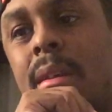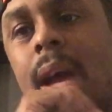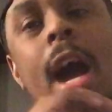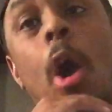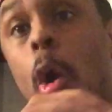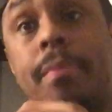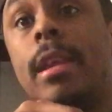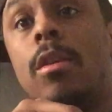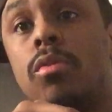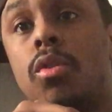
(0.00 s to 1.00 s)
I hope
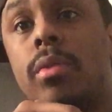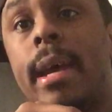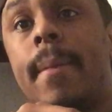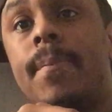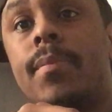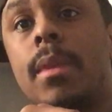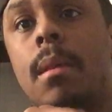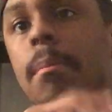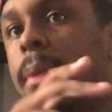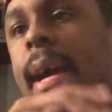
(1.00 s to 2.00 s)
they don't do that,
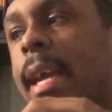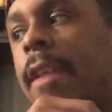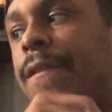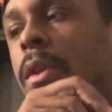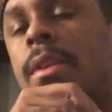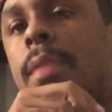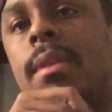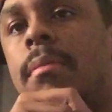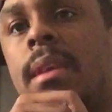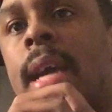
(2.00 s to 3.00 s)
but I get a feeling
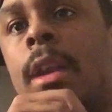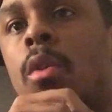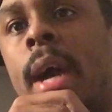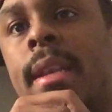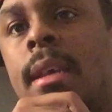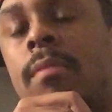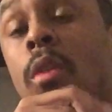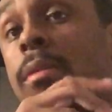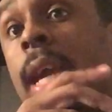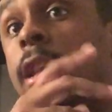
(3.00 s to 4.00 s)
WWE got no idea.
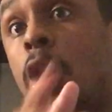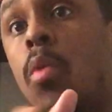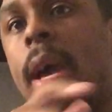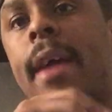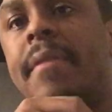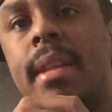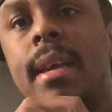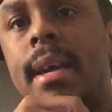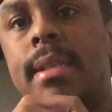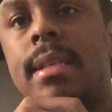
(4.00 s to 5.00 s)
Well, they don't have any
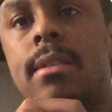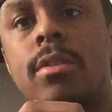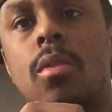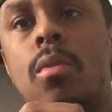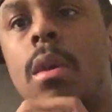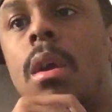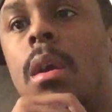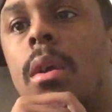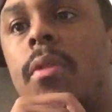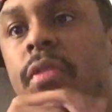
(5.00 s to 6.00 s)
ideas, so
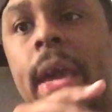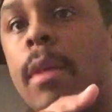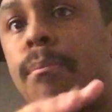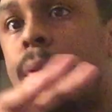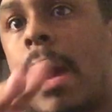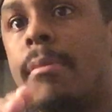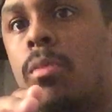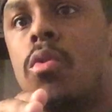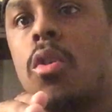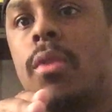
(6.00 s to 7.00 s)
they probably
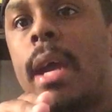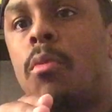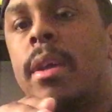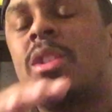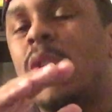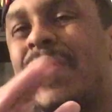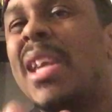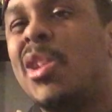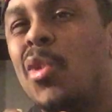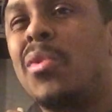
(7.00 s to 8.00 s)
will go that way. So if they
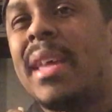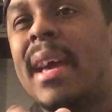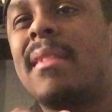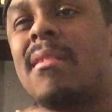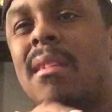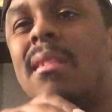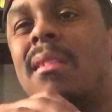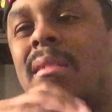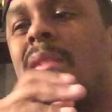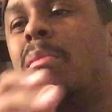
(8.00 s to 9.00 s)
do that, then
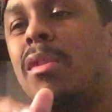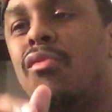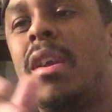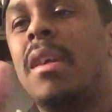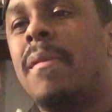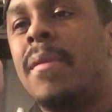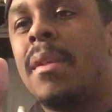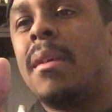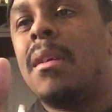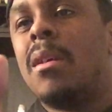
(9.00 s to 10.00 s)
it's going to be Rhea
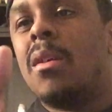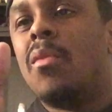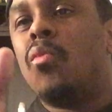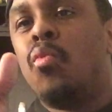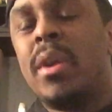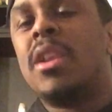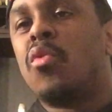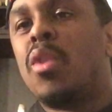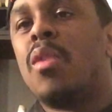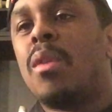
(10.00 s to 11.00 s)
winning the
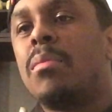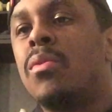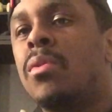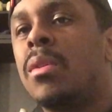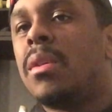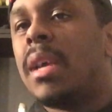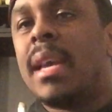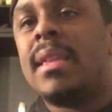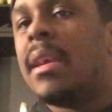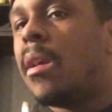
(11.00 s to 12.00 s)
Royal Rumble
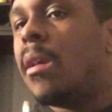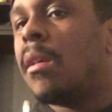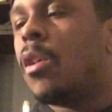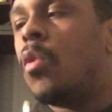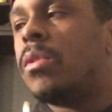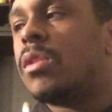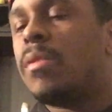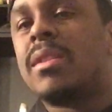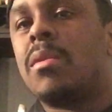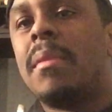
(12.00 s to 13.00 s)
and then her going to
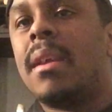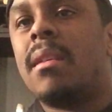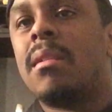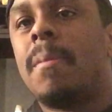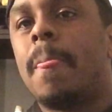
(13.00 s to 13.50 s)
WrestleMania